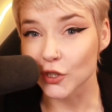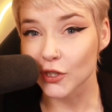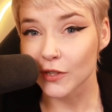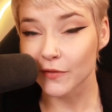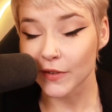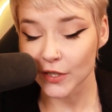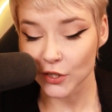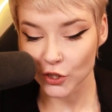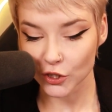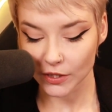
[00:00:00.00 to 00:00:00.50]

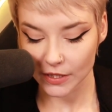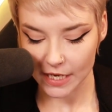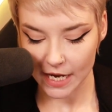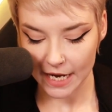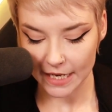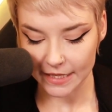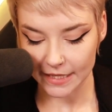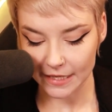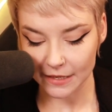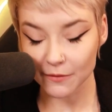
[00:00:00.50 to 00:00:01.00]
Eventually,
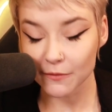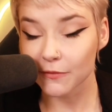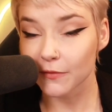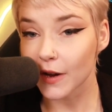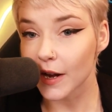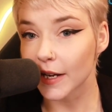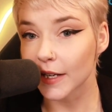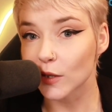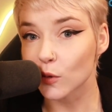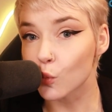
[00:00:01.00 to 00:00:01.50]
I did
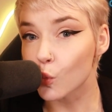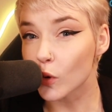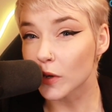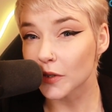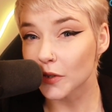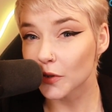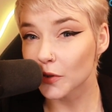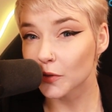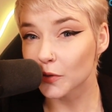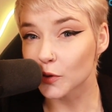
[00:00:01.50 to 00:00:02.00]
find one
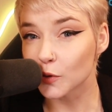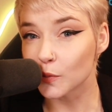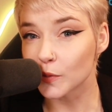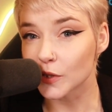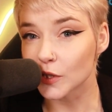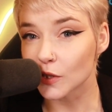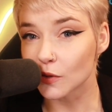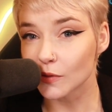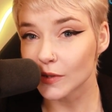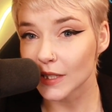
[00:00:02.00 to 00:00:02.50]
girl who
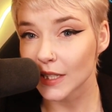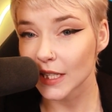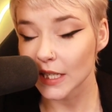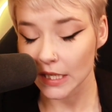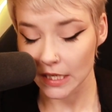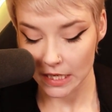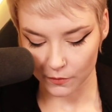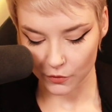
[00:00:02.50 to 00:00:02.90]
was using it.